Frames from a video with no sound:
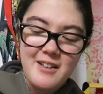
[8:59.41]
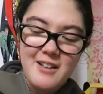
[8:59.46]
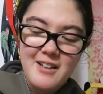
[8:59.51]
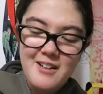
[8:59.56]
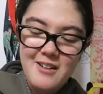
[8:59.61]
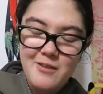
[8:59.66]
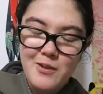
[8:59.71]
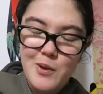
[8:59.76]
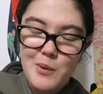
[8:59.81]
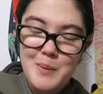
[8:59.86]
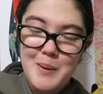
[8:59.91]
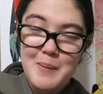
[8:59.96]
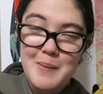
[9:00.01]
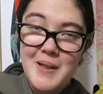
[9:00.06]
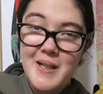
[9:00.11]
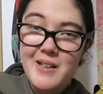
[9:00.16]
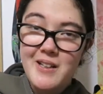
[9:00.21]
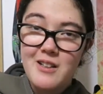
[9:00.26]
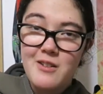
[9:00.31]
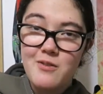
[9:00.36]
I will be
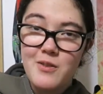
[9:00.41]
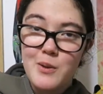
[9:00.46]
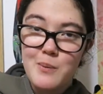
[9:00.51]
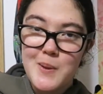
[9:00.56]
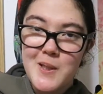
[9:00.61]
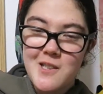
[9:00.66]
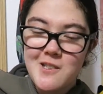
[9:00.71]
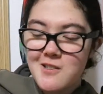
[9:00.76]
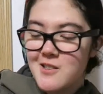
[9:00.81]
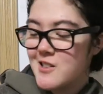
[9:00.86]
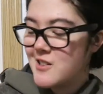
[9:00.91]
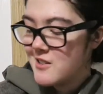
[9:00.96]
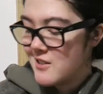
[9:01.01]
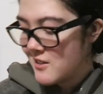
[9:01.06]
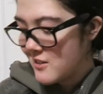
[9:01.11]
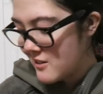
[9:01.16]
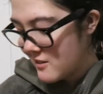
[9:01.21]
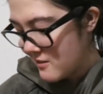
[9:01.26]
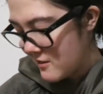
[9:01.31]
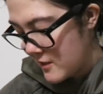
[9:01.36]
back in a few minutes.
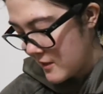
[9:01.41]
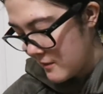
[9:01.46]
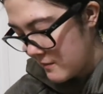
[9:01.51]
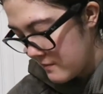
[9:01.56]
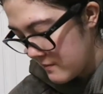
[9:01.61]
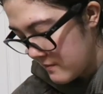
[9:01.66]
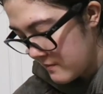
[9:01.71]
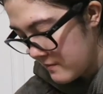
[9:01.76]
Alright.